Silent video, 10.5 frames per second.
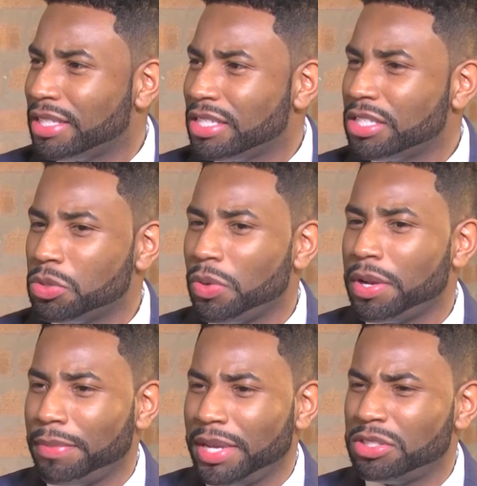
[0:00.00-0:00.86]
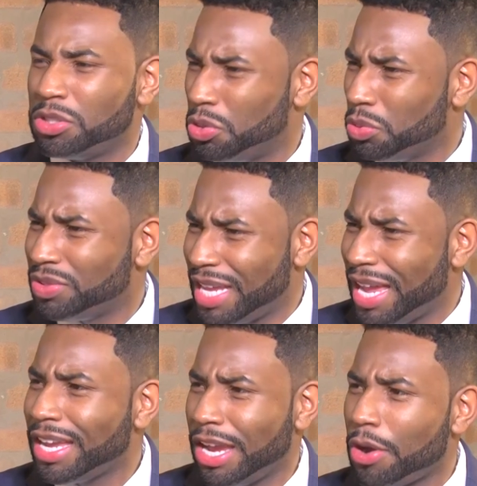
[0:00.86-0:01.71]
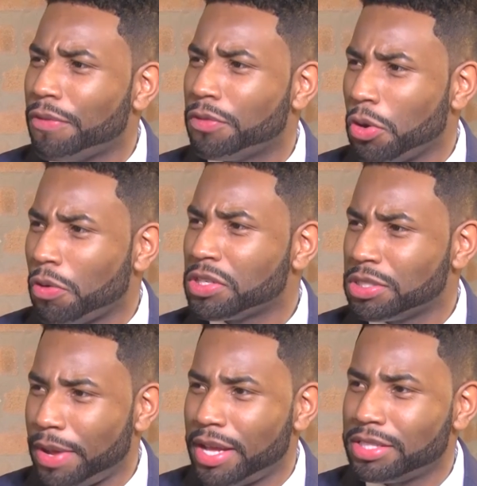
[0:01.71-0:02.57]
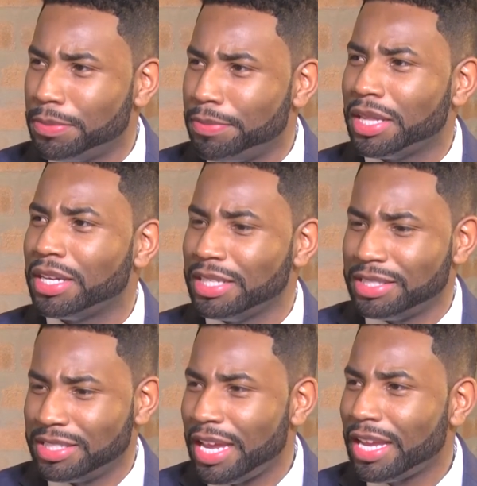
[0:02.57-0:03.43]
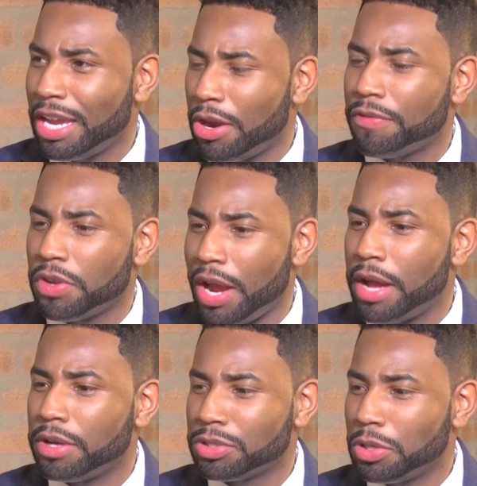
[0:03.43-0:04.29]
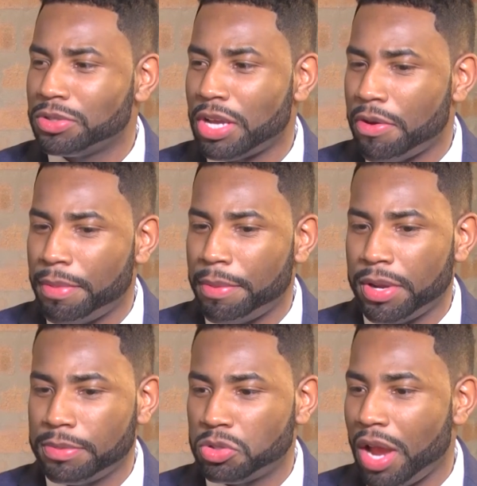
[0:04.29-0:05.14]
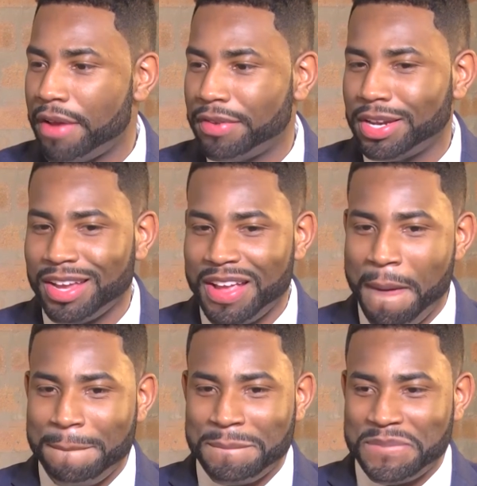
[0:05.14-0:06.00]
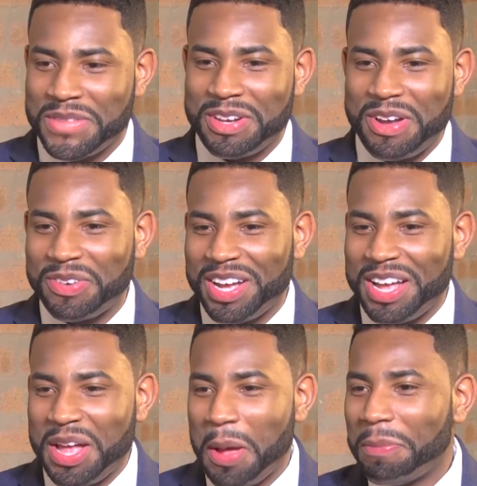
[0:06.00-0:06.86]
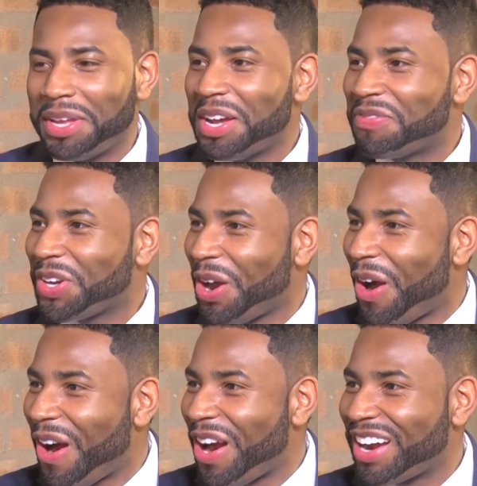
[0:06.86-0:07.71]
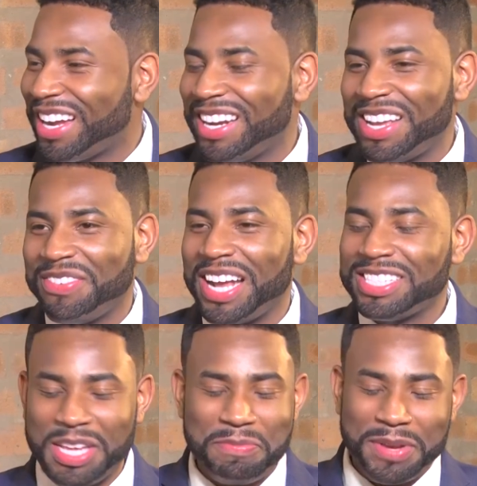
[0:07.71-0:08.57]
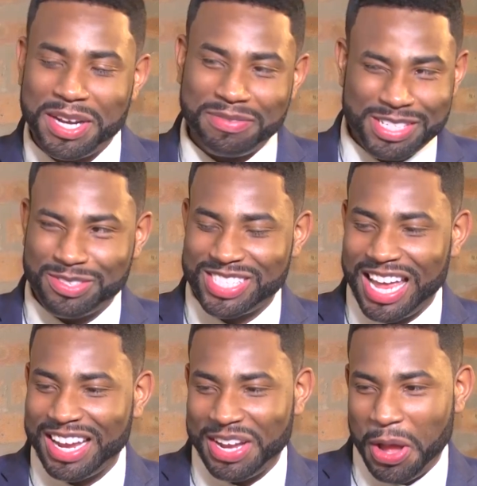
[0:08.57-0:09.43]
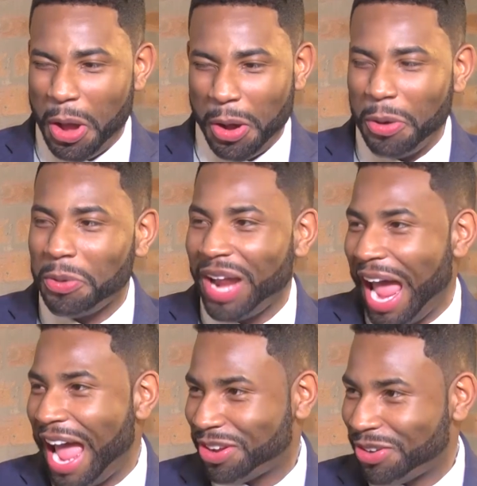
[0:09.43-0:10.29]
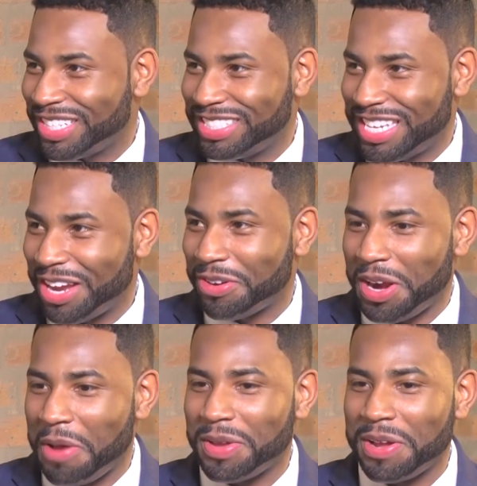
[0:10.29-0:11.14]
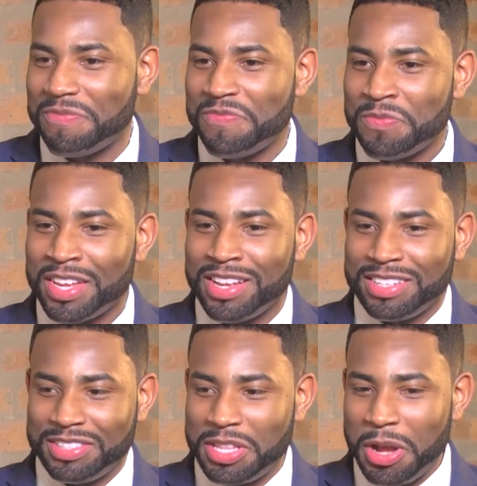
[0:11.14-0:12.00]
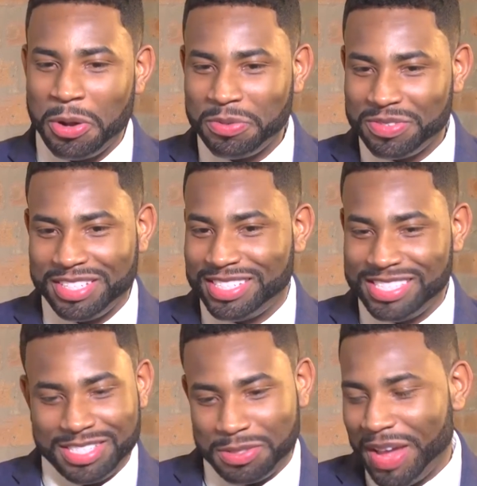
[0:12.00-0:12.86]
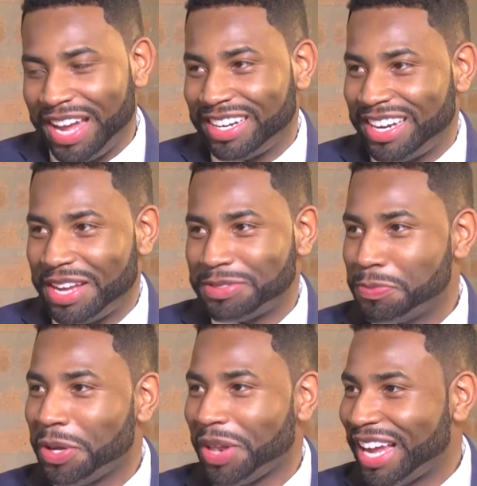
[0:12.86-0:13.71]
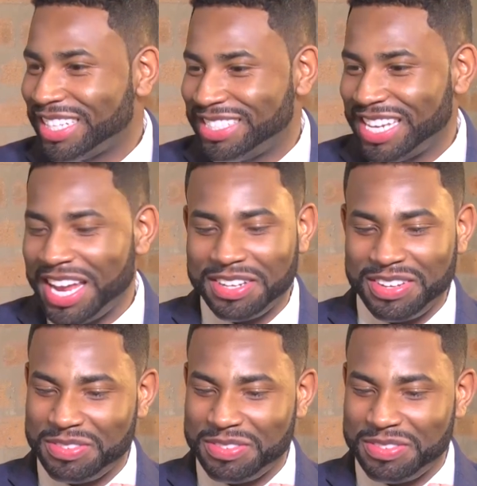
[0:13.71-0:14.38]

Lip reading: This is what it means to take care of your responsibilities, take care of your households. I remember him driving, you know, a beat-up car. And when I say beat-up, this was like a old Acura Integra. And I mean, no, this is back in the day. It was built like a tank.